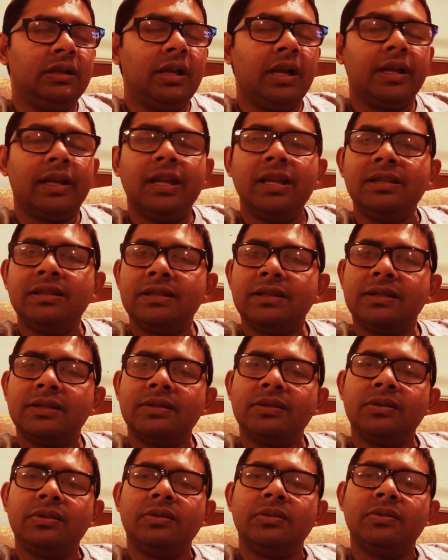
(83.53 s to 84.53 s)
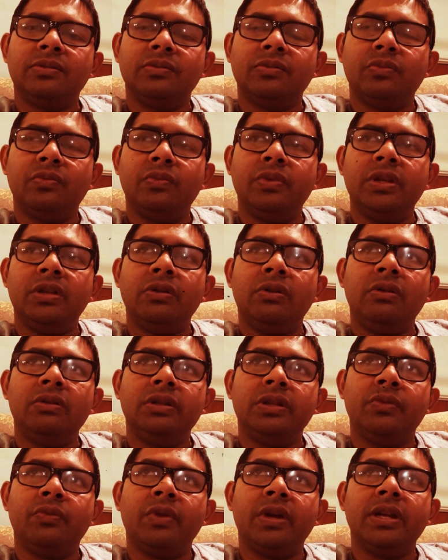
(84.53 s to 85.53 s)
I guess with all
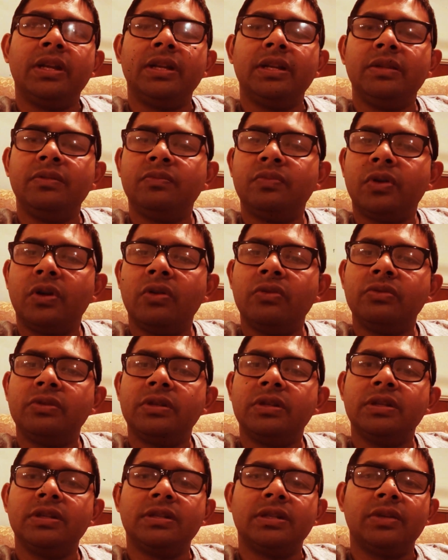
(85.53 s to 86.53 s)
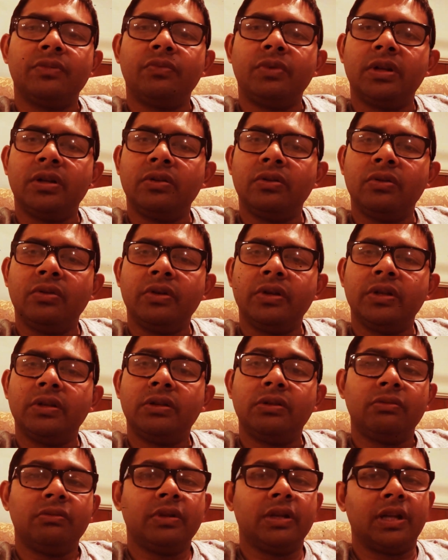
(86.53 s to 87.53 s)
the awakening process that we are going
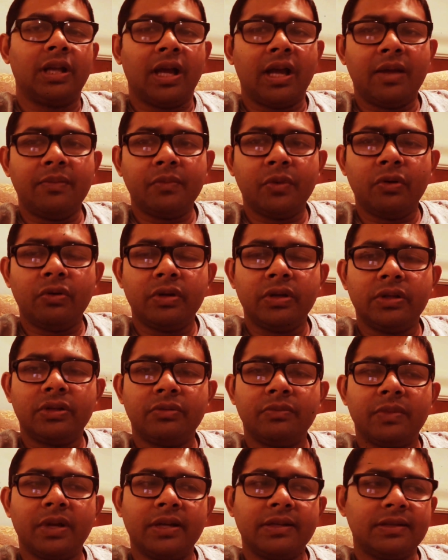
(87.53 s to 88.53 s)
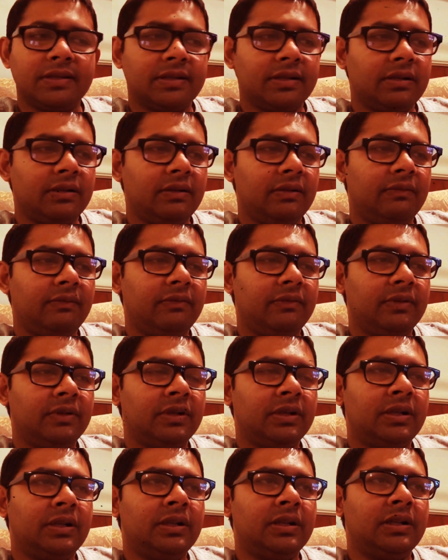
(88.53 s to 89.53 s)
through, and I'm going through myself,
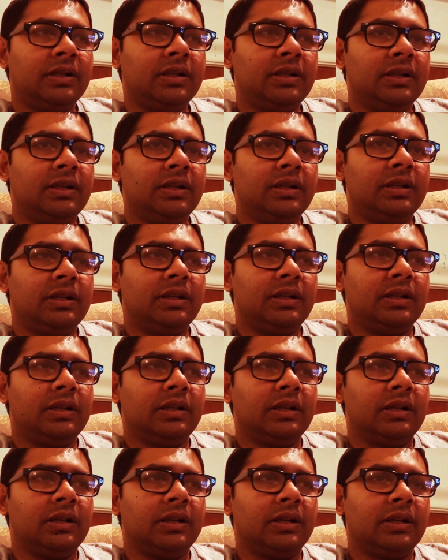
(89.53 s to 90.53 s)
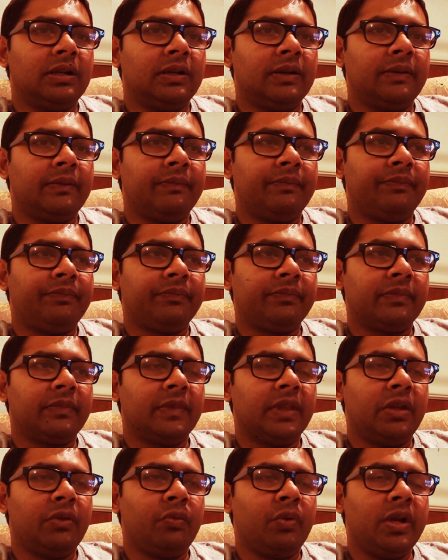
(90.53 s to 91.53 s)
uh,
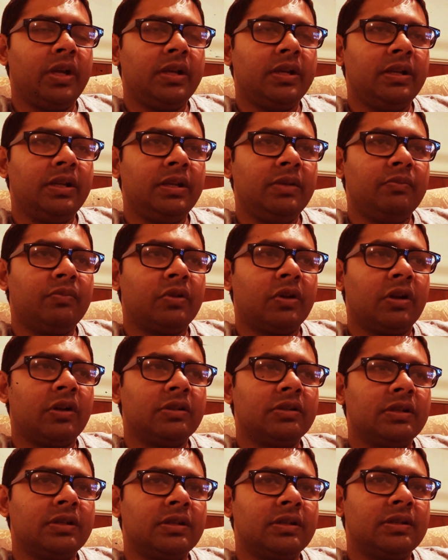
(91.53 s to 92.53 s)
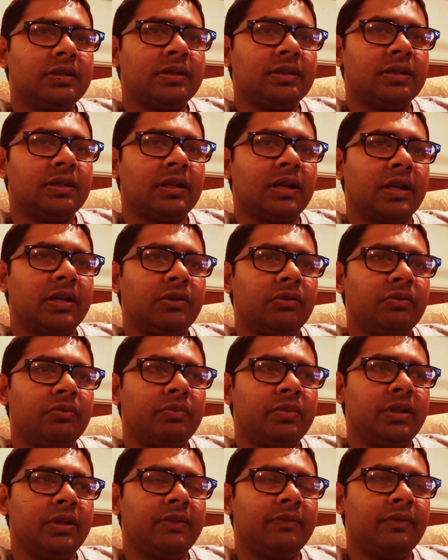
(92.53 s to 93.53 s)
the awakening process, I don't
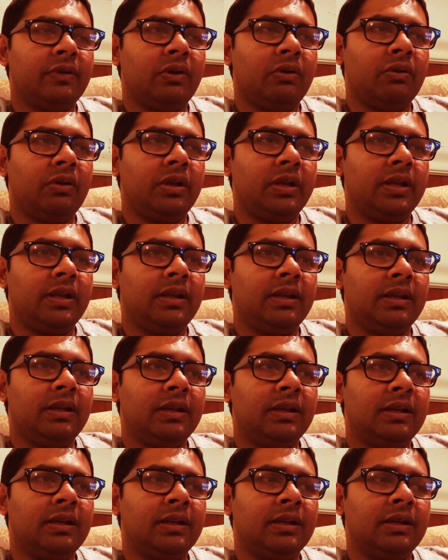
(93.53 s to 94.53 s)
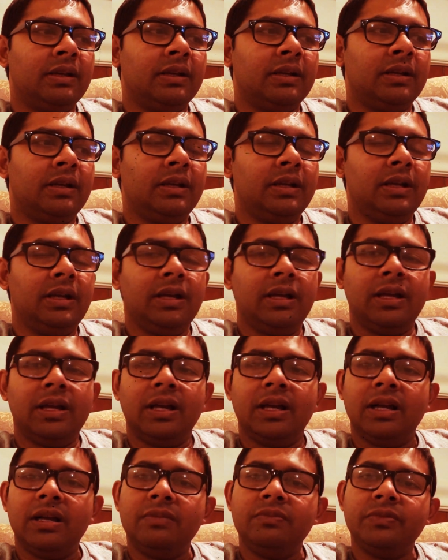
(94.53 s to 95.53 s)
believe only
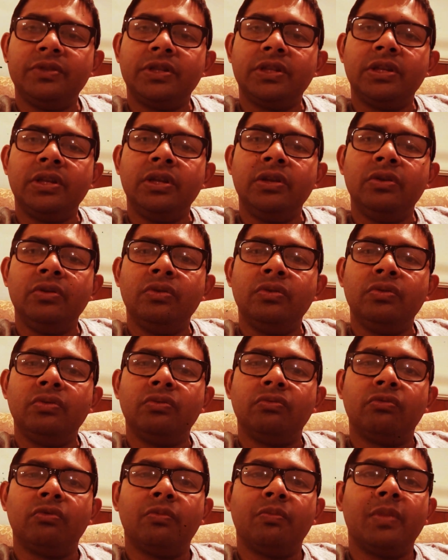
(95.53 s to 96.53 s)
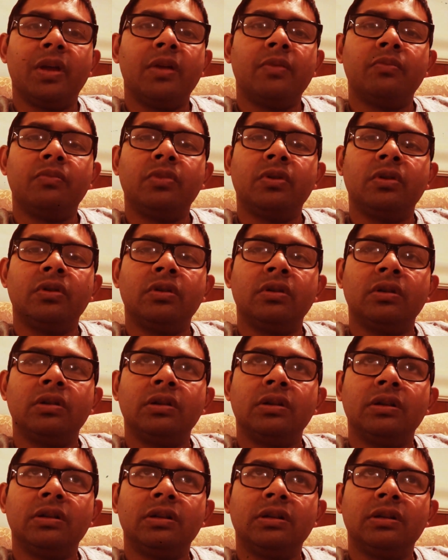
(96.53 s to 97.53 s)
helps you remember